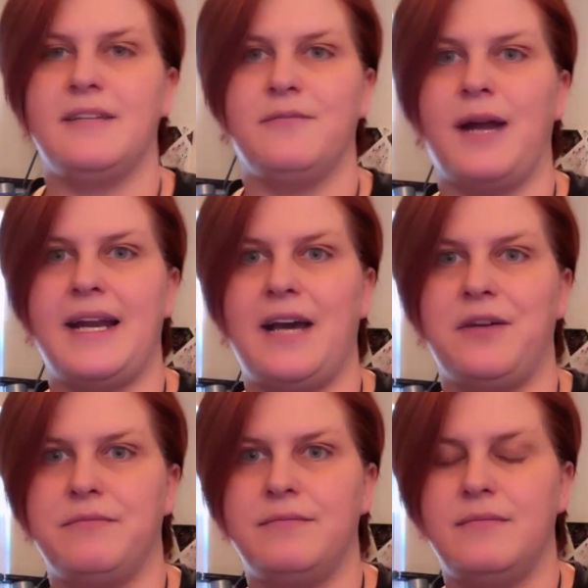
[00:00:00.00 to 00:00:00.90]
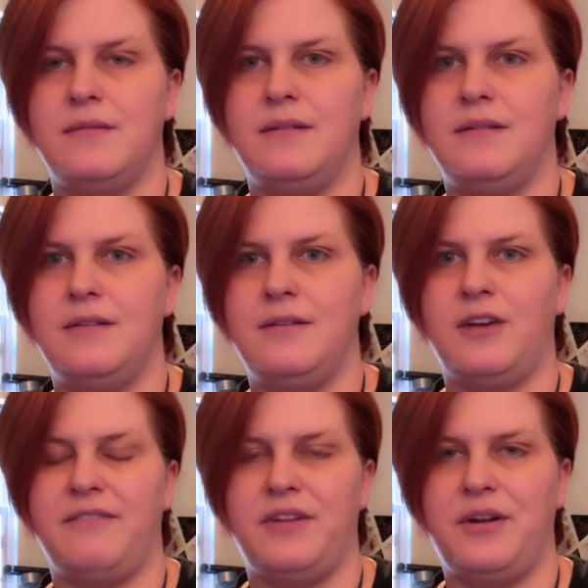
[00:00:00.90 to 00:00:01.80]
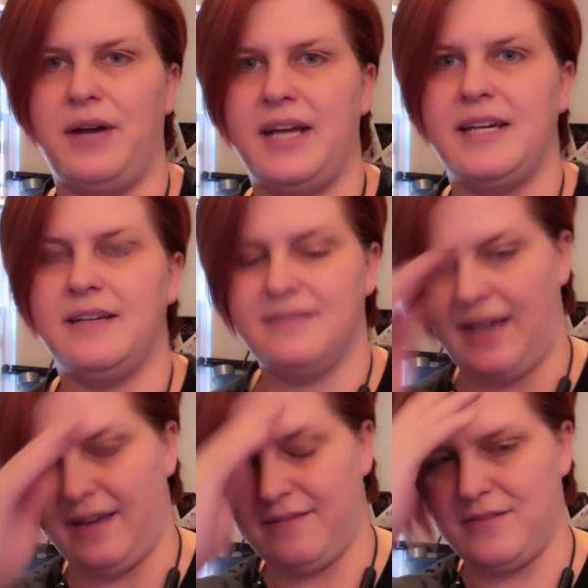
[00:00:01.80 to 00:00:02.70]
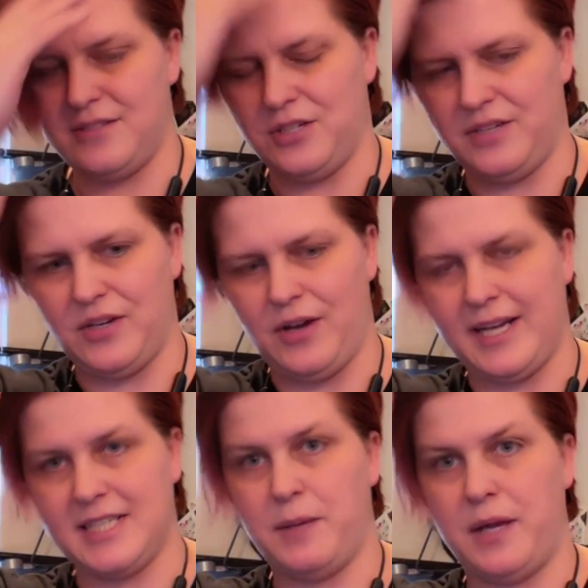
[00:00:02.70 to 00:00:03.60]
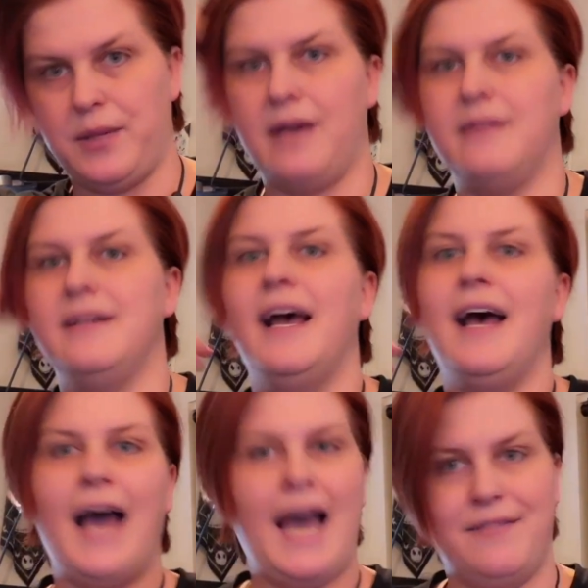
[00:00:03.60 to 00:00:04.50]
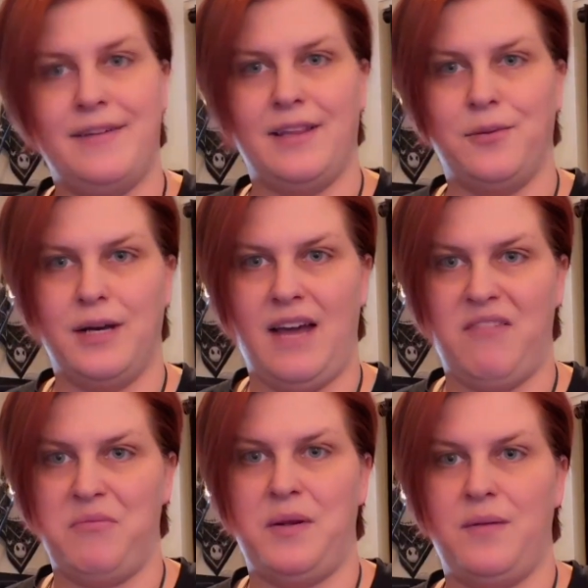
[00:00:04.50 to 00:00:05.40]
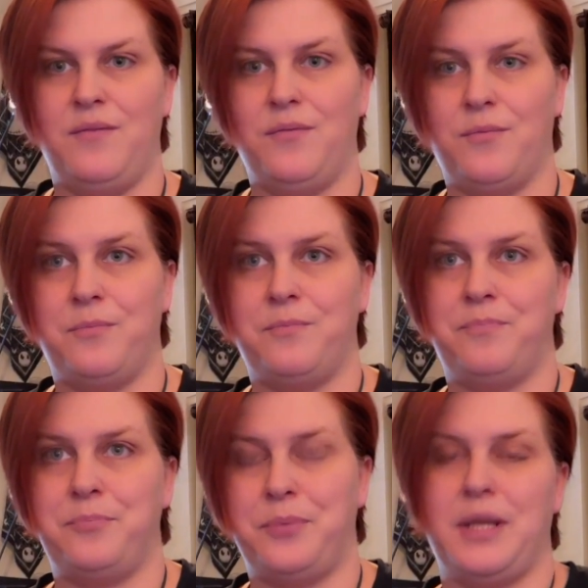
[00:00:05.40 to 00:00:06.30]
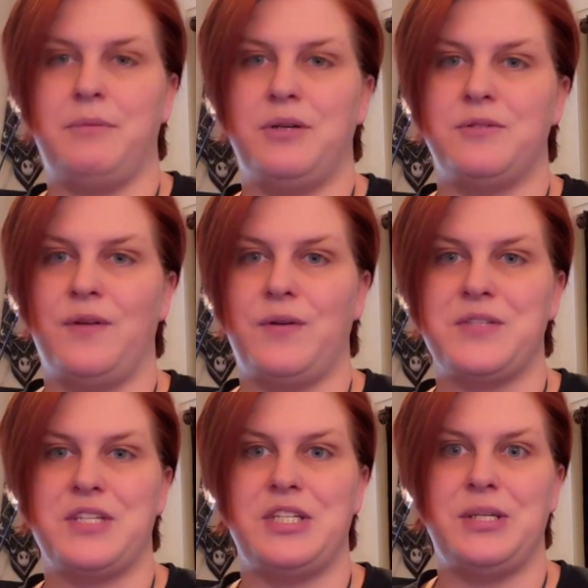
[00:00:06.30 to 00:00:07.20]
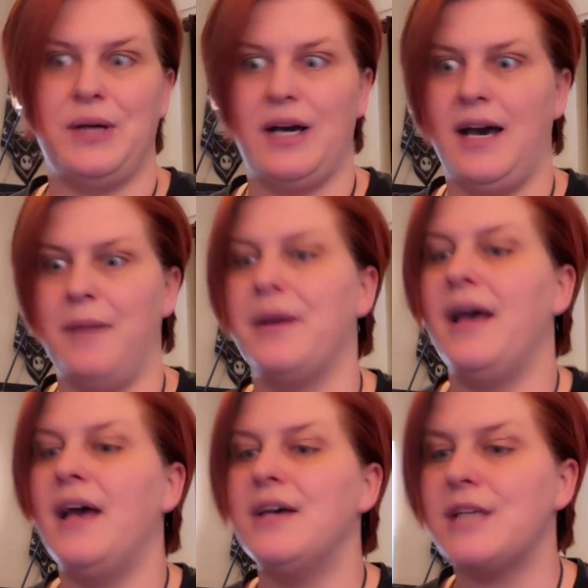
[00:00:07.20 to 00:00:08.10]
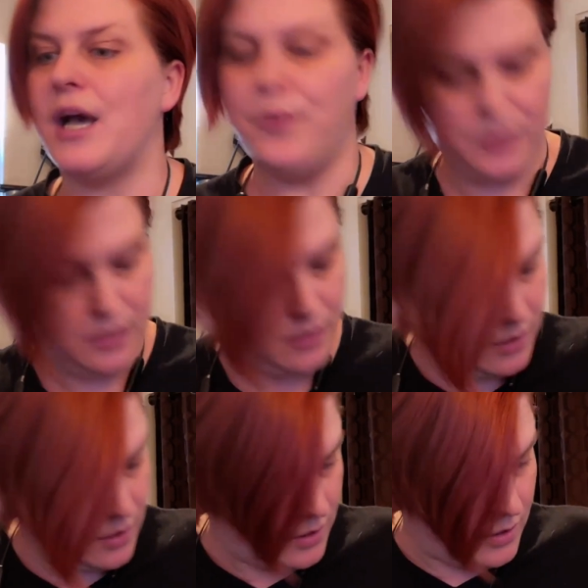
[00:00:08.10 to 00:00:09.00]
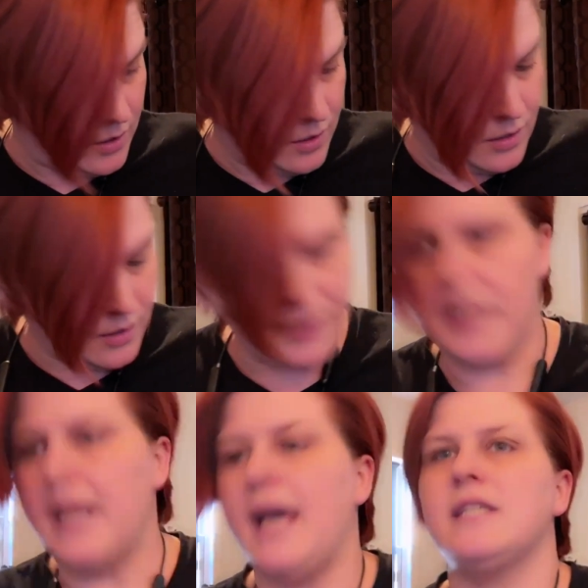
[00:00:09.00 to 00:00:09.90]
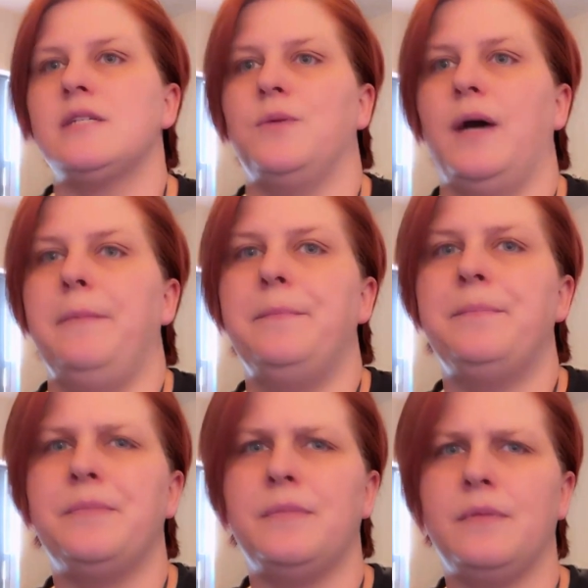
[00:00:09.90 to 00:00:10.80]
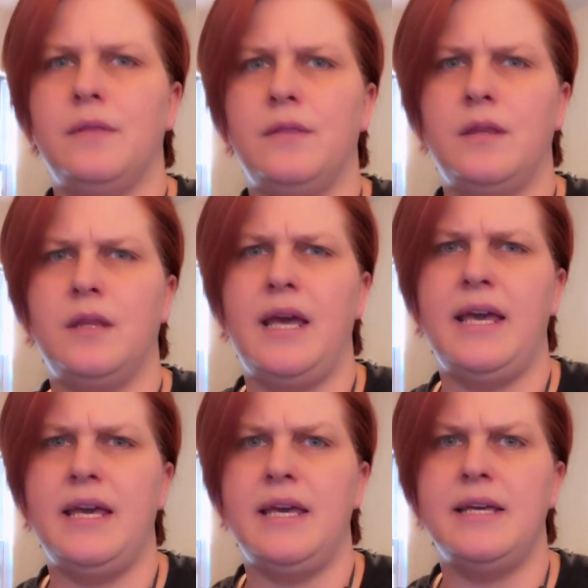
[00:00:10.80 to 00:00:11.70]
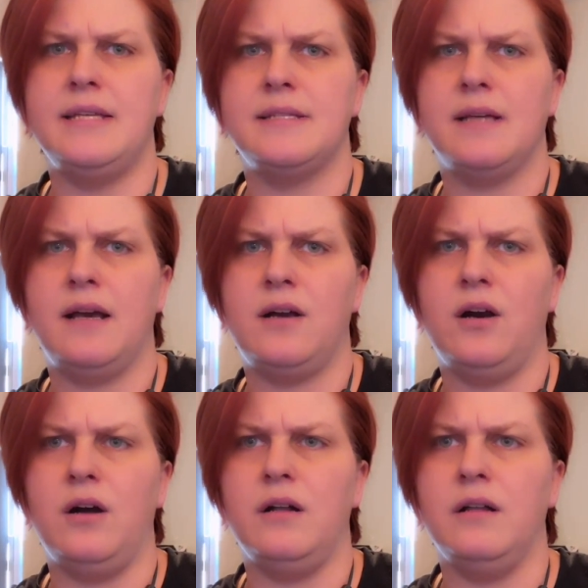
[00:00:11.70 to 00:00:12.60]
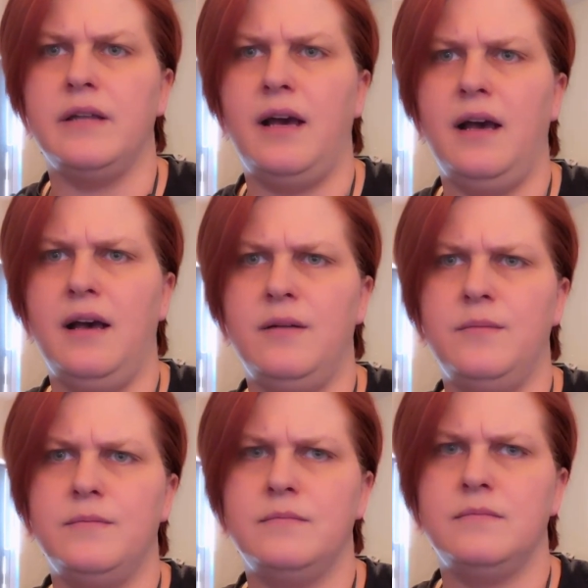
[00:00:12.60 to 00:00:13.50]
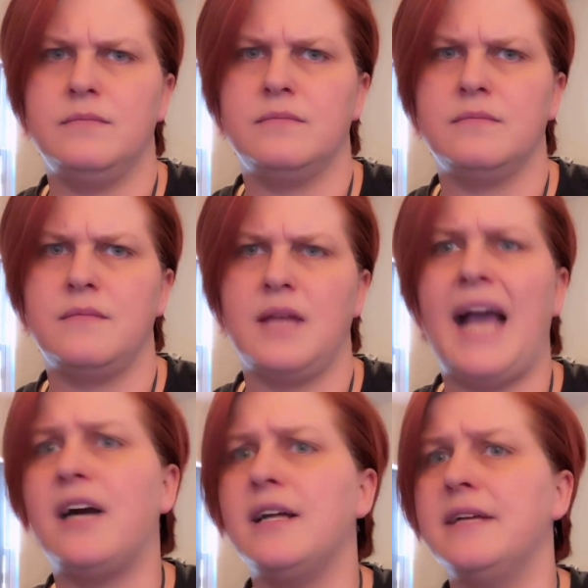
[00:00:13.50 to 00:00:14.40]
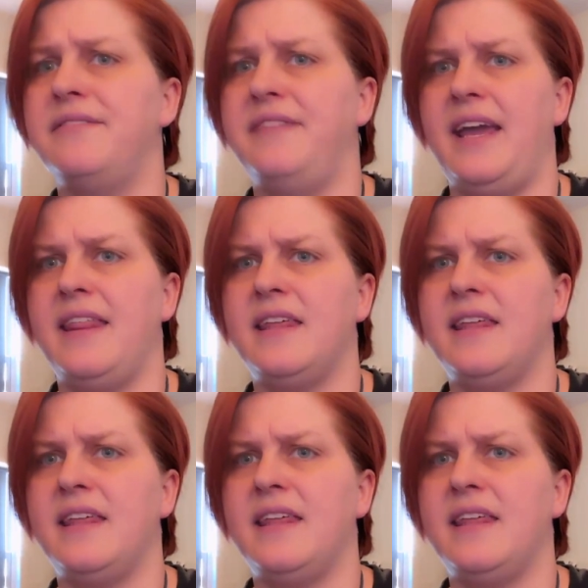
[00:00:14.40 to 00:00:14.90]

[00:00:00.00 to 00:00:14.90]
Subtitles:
Right now, you have no idea. I don't even know how to explain it without having the one I've been putting the most focus into up. So the next one is called, I call it Faith.